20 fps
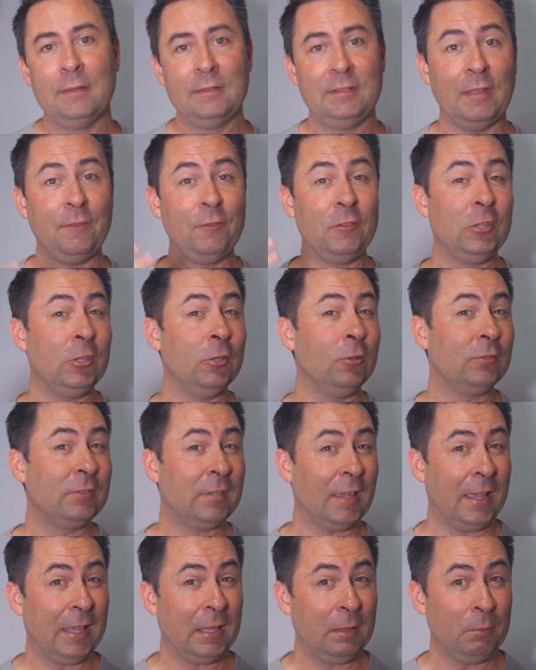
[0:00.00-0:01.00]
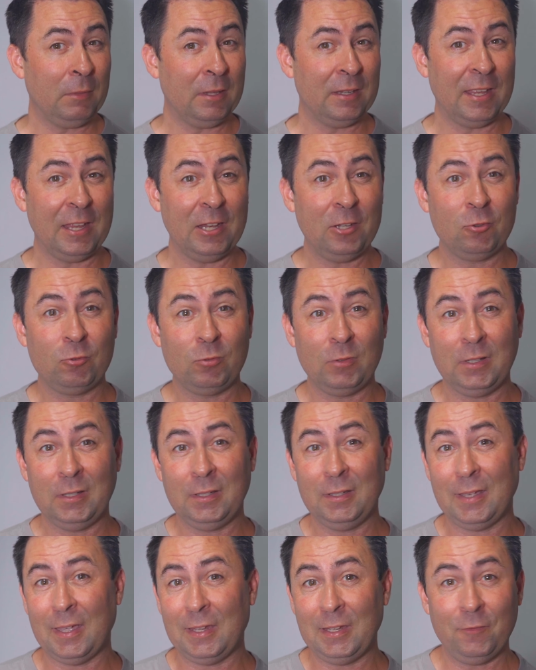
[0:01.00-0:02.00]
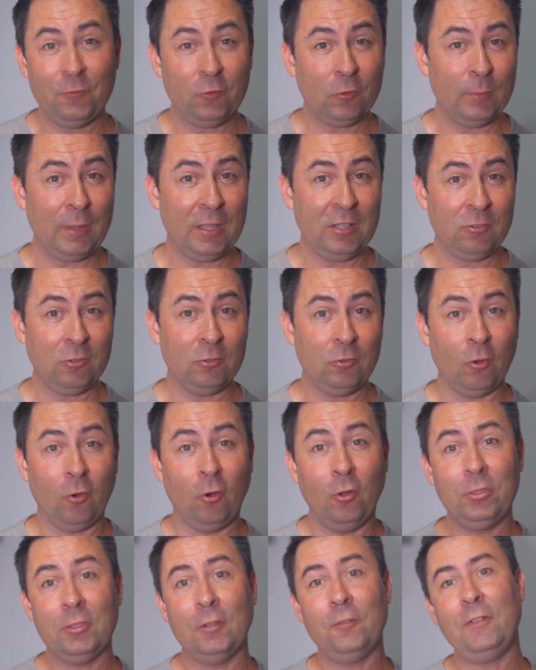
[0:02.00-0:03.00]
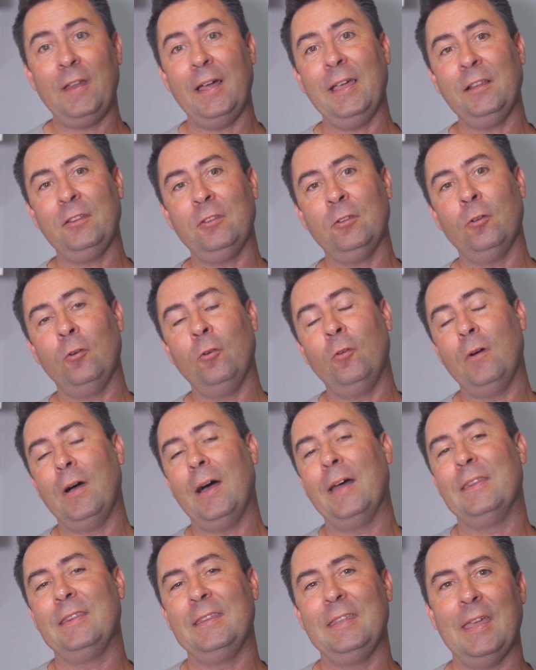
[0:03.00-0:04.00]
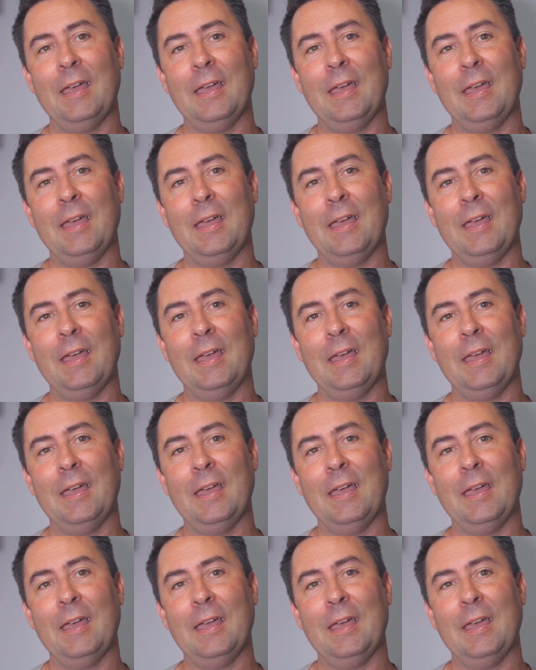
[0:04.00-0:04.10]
saving you time in entering any information on the flight or at the